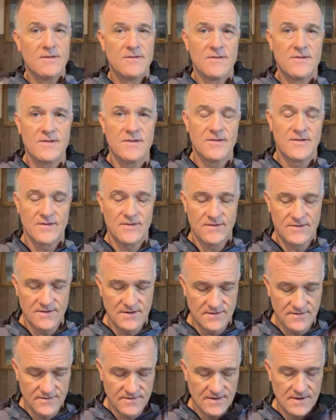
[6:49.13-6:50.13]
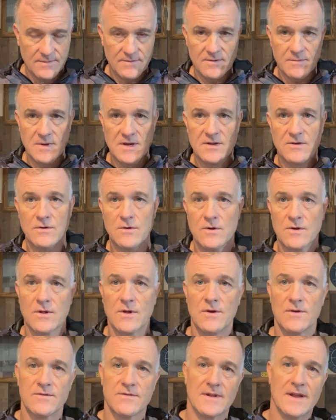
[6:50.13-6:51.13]
seems to be too
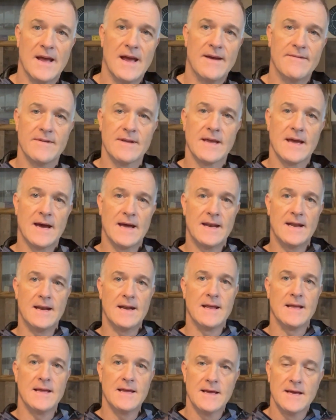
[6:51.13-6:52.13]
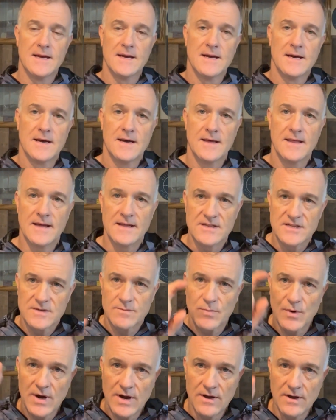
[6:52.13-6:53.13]
close, and I haven't gotten any of that
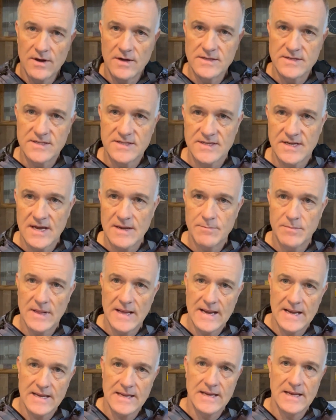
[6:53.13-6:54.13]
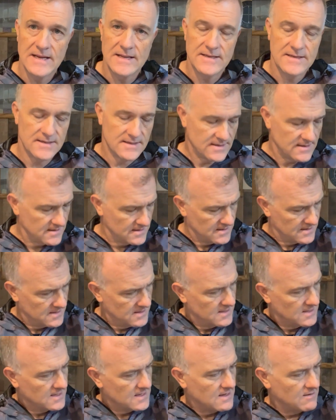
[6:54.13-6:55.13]
spray on sight black yet to
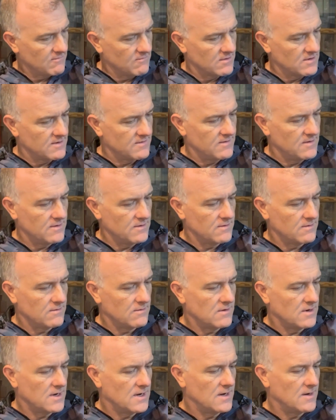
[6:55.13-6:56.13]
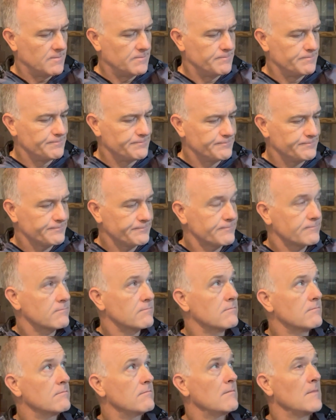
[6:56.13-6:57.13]
get rid of the little
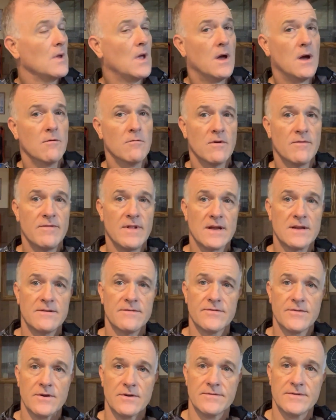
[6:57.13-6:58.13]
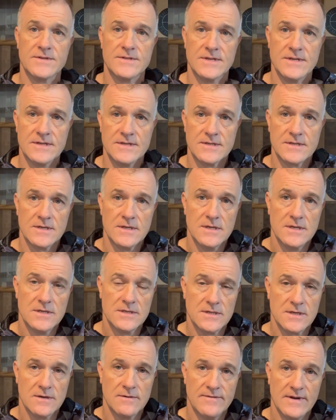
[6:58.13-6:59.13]
reflective surfaces.
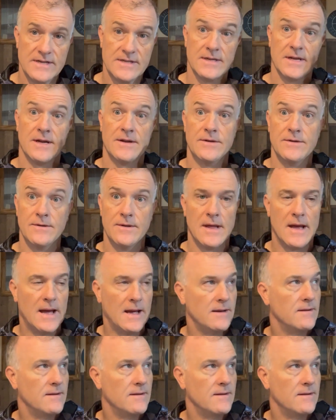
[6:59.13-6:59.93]
So eventually I'll do that